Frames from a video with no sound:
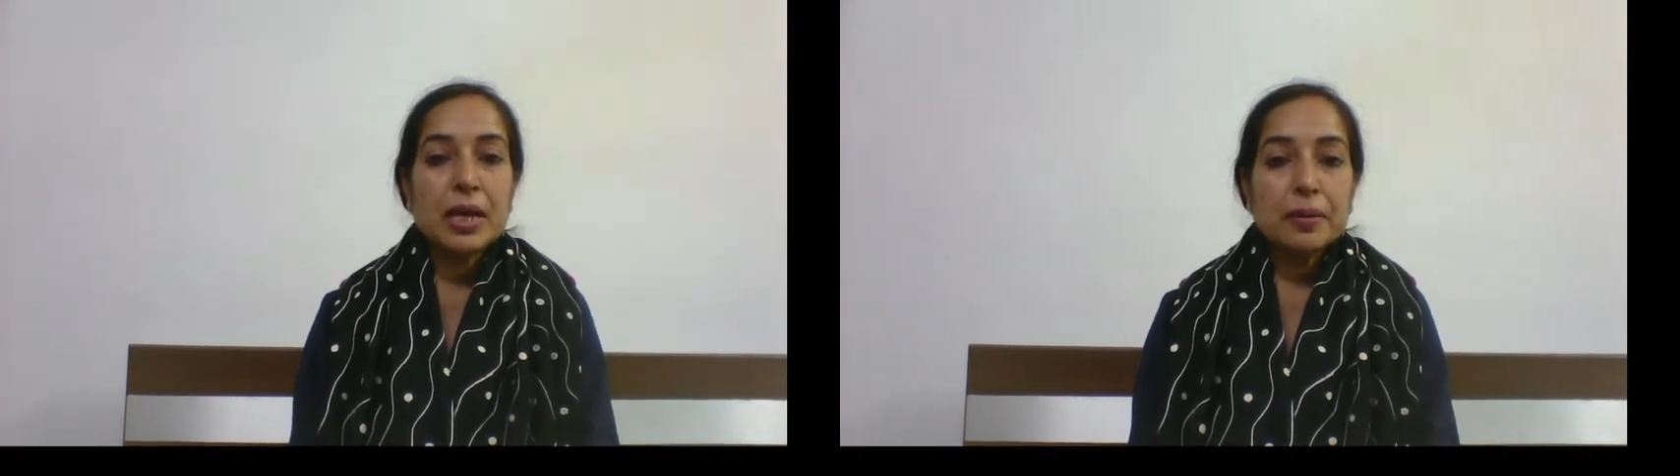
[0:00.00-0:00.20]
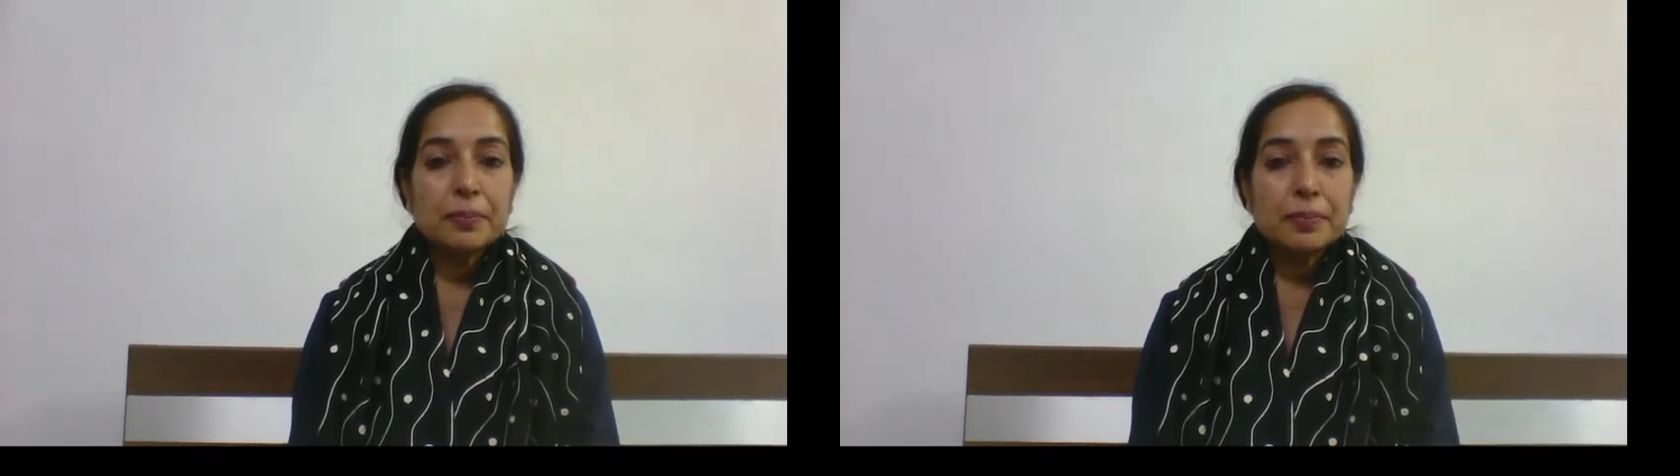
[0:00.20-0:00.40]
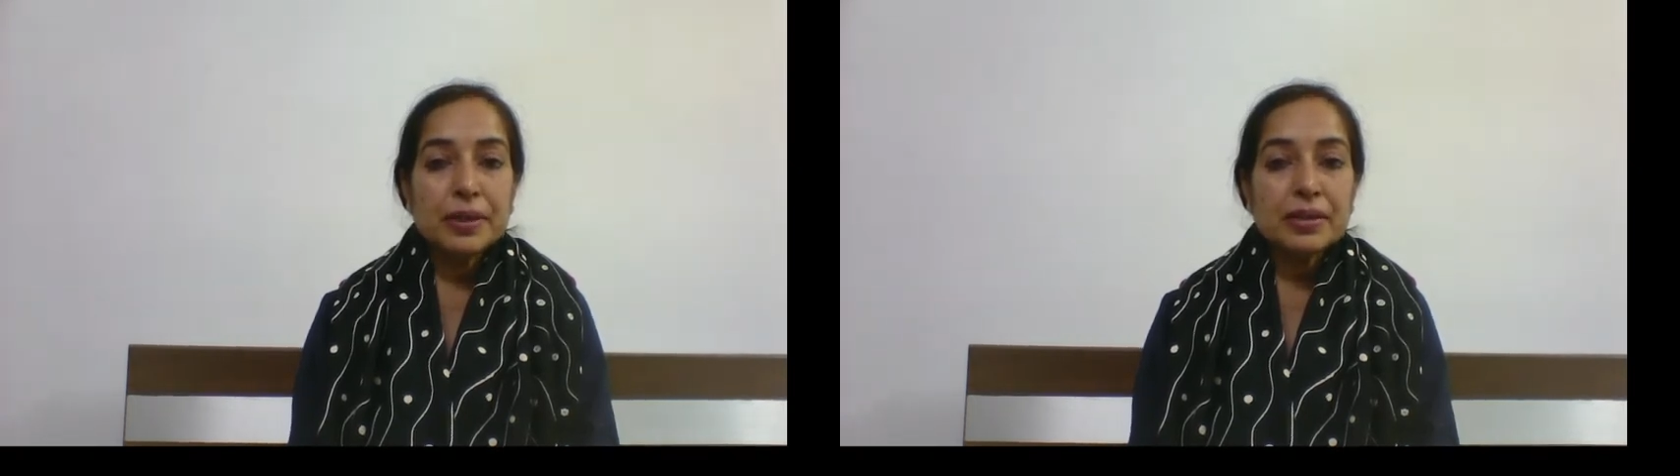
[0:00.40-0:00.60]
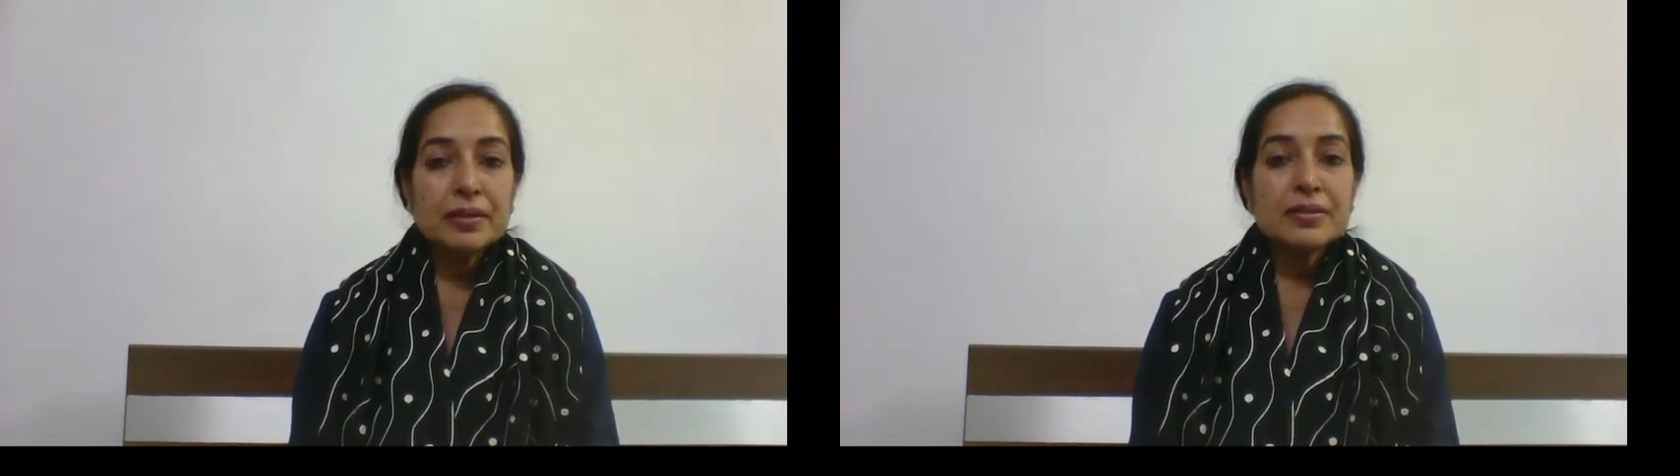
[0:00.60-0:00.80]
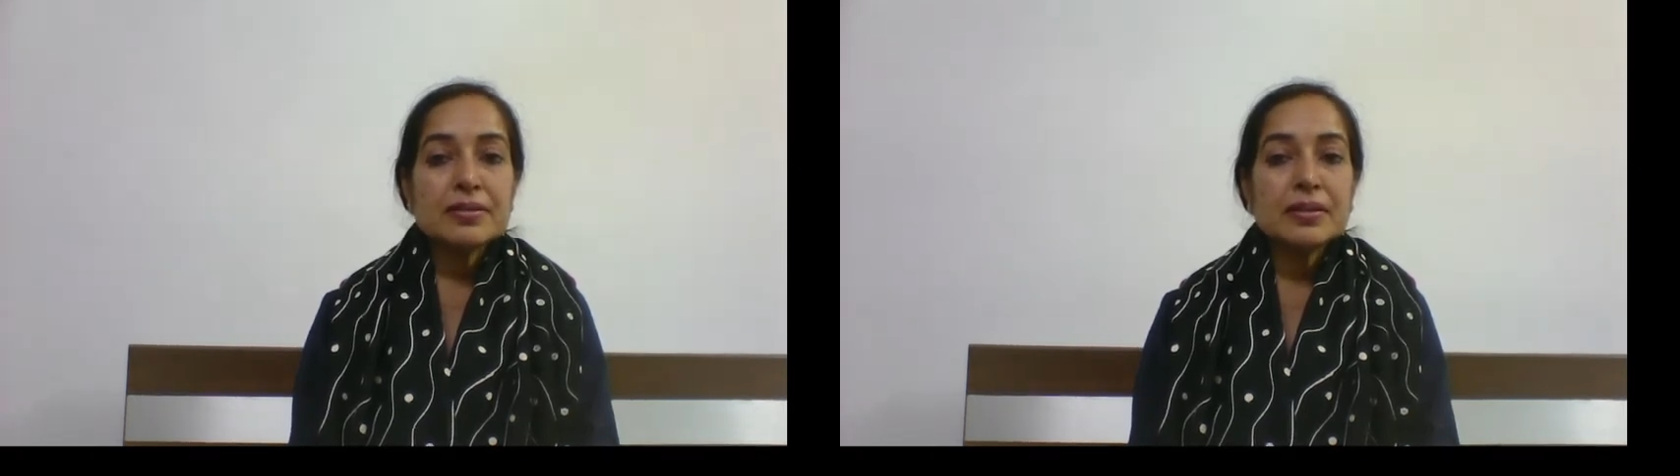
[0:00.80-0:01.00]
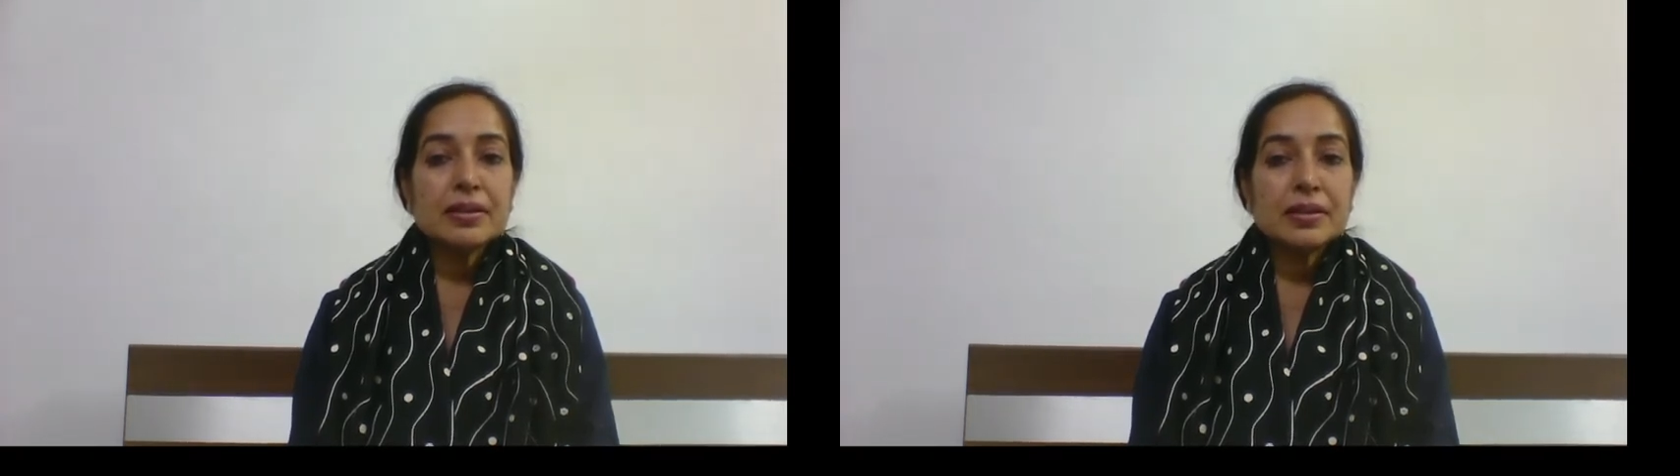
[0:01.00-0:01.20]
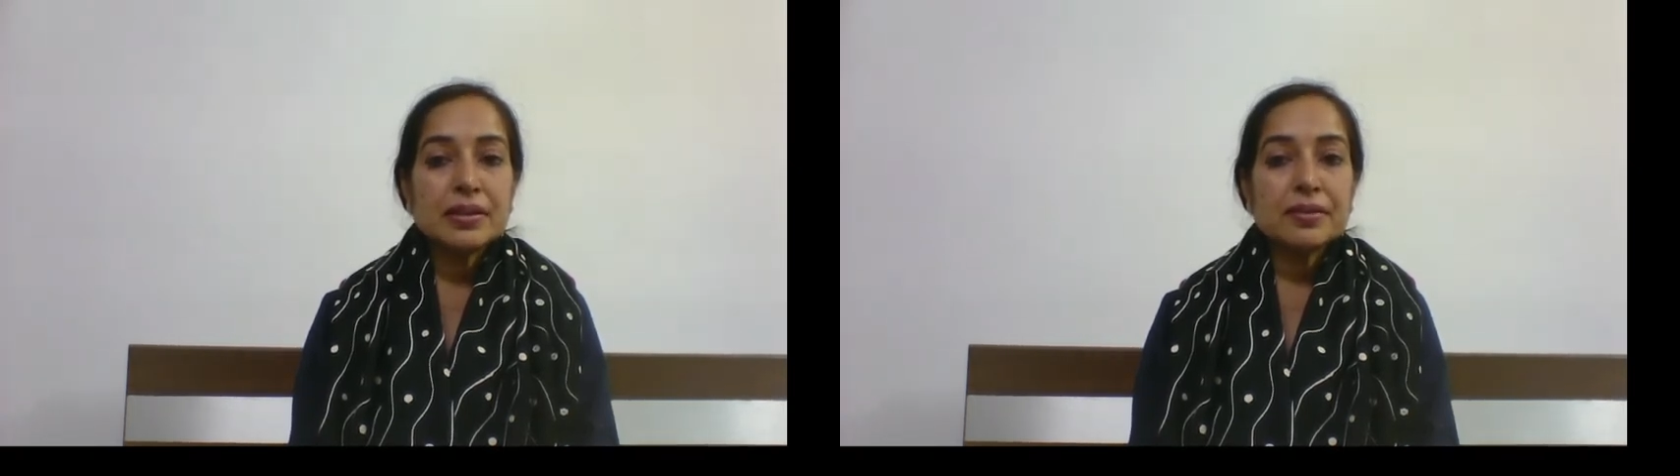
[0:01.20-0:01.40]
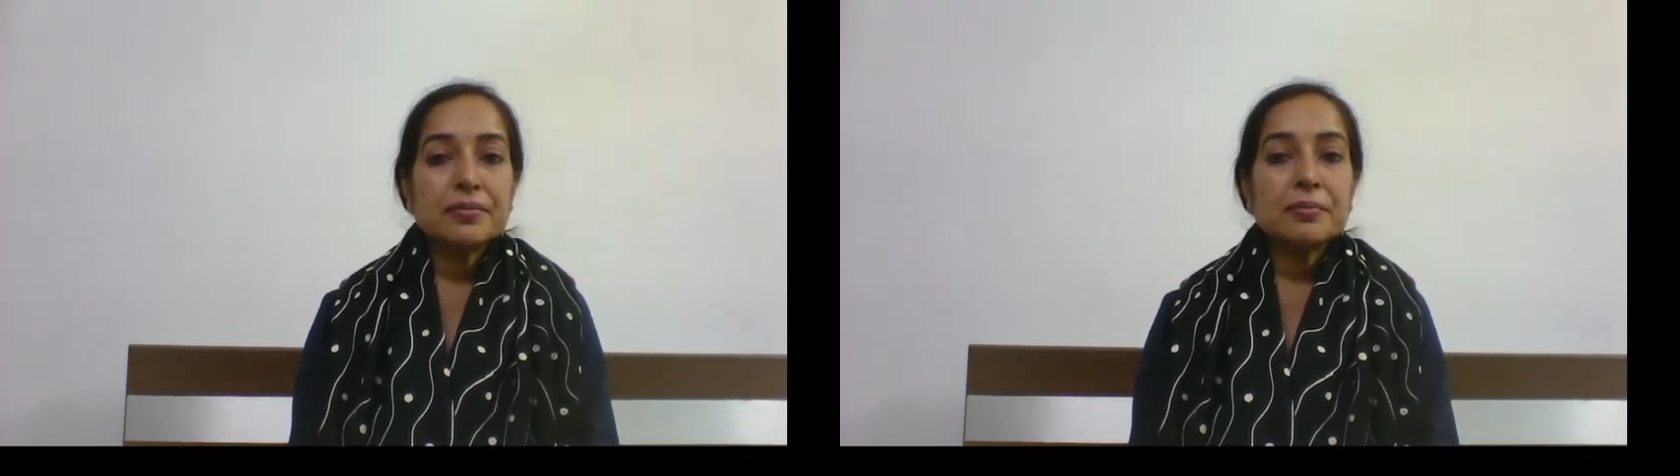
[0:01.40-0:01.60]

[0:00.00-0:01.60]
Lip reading: please give